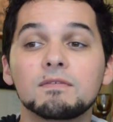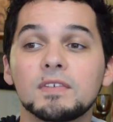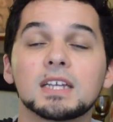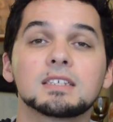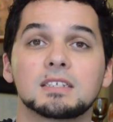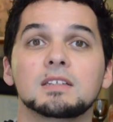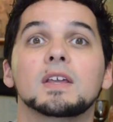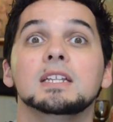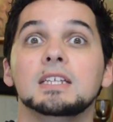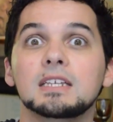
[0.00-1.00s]
fixed,
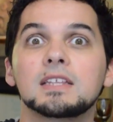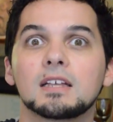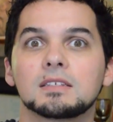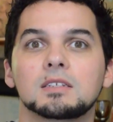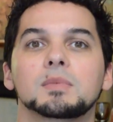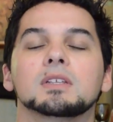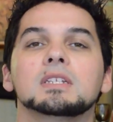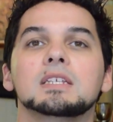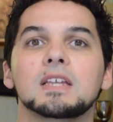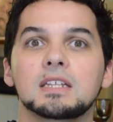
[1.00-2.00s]
they need that
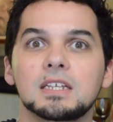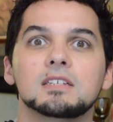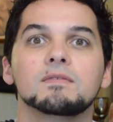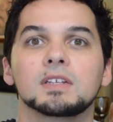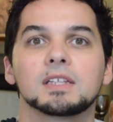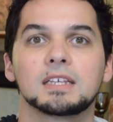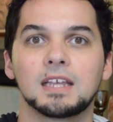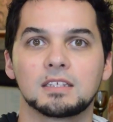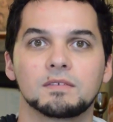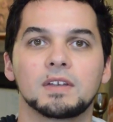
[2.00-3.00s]
stability, they need to feel like
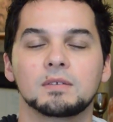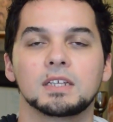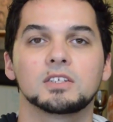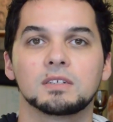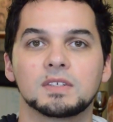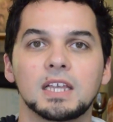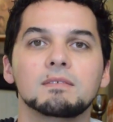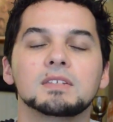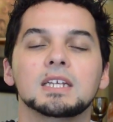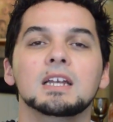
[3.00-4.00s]
that's a foundation of
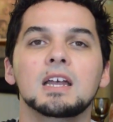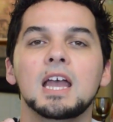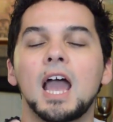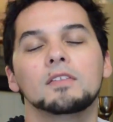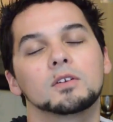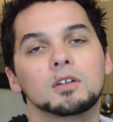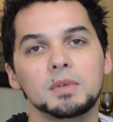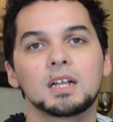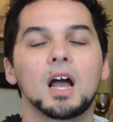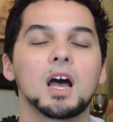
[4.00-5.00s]
safety. And there could
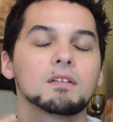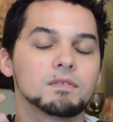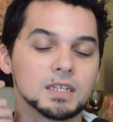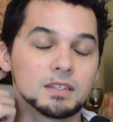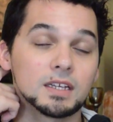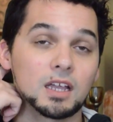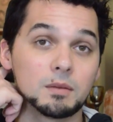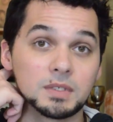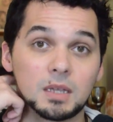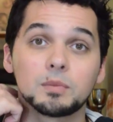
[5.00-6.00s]
be a conflict that
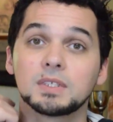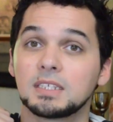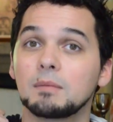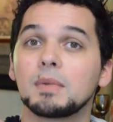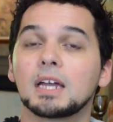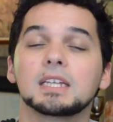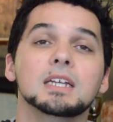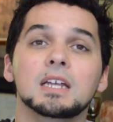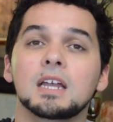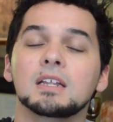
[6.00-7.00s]
comes up with somebody.
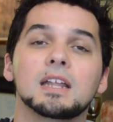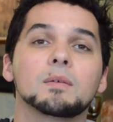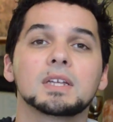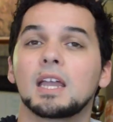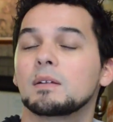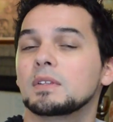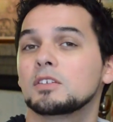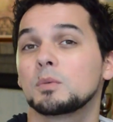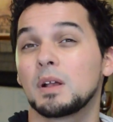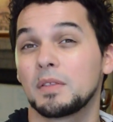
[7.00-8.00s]
Now again, with the
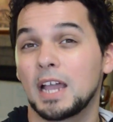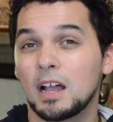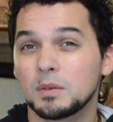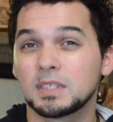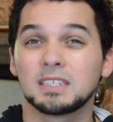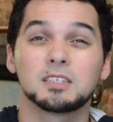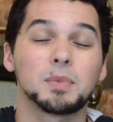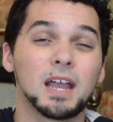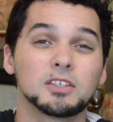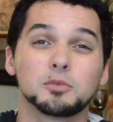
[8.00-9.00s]
12th house, it's your
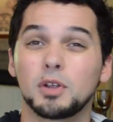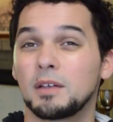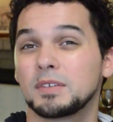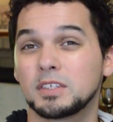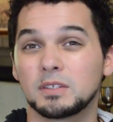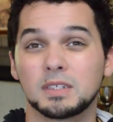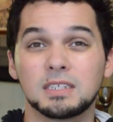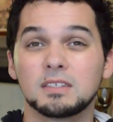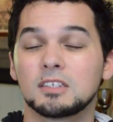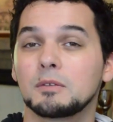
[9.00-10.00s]
past, your privacy, or your
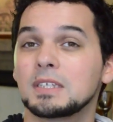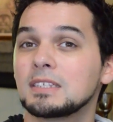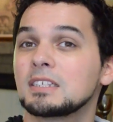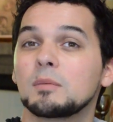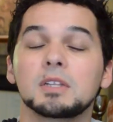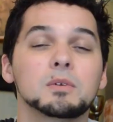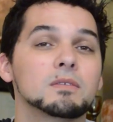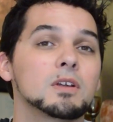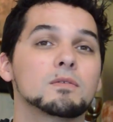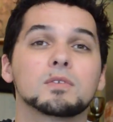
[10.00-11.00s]
hidden zone, this is somebody you would
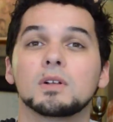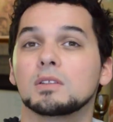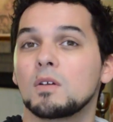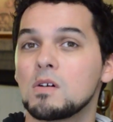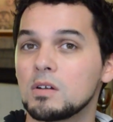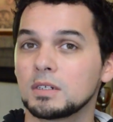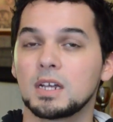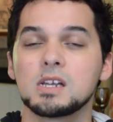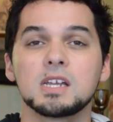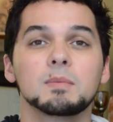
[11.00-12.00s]
have known for a long
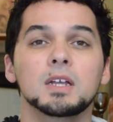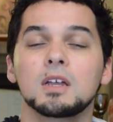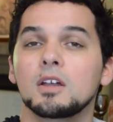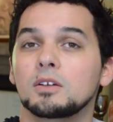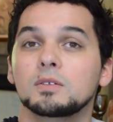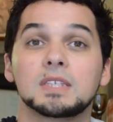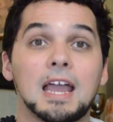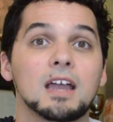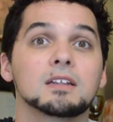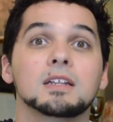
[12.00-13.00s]
time, who's
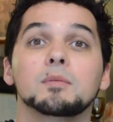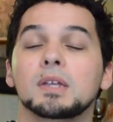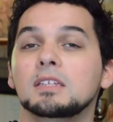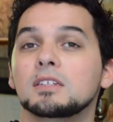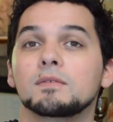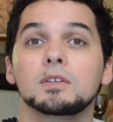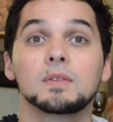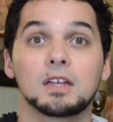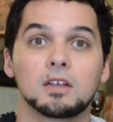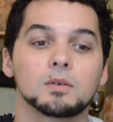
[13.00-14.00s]
had an opinion of you
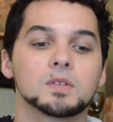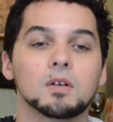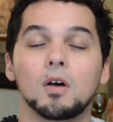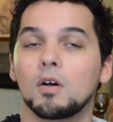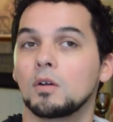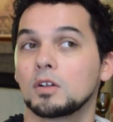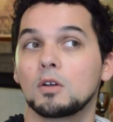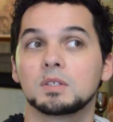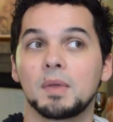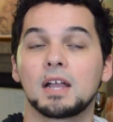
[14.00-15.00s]
that
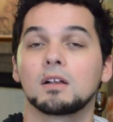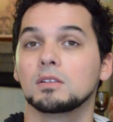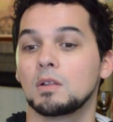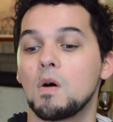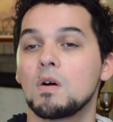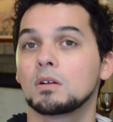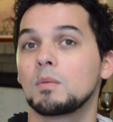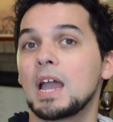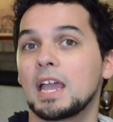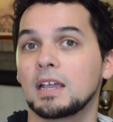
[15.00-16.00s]
goes back a long
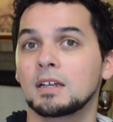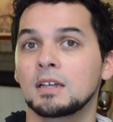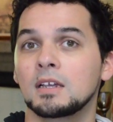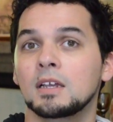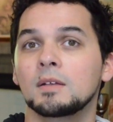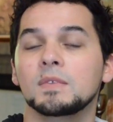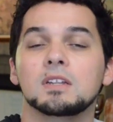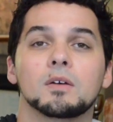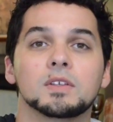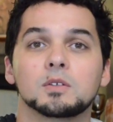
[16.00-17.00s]
way. You
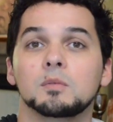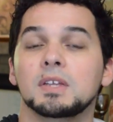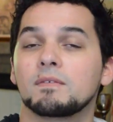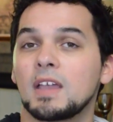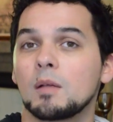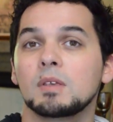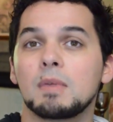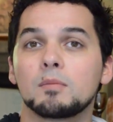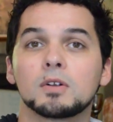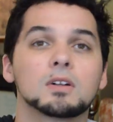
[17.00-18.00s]
know, this could be a family
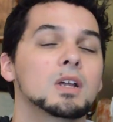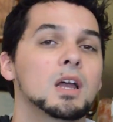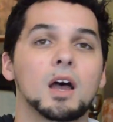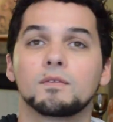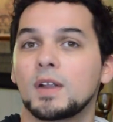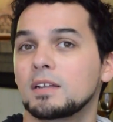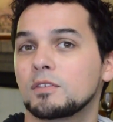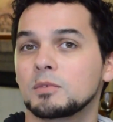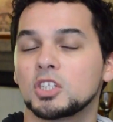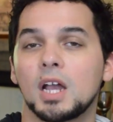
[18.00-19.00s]
member, a friend
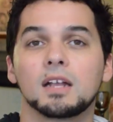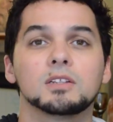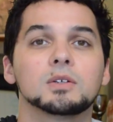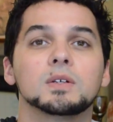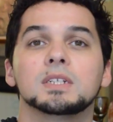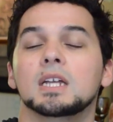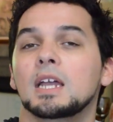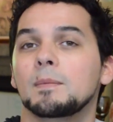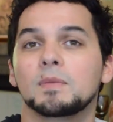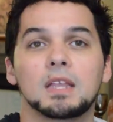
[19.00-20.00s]
from childhood,
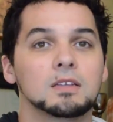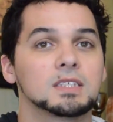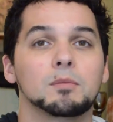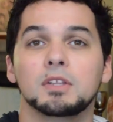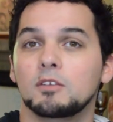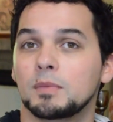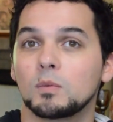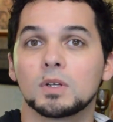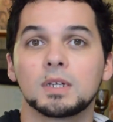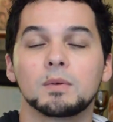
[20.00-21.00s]
somebody you've
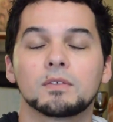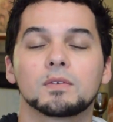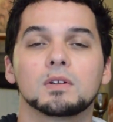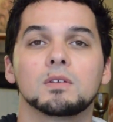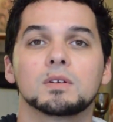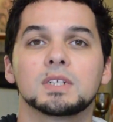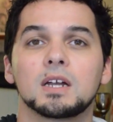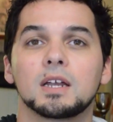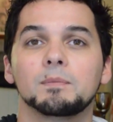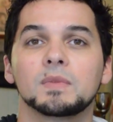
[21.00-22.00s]
been working with for a long
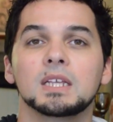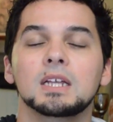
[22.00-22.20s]
time.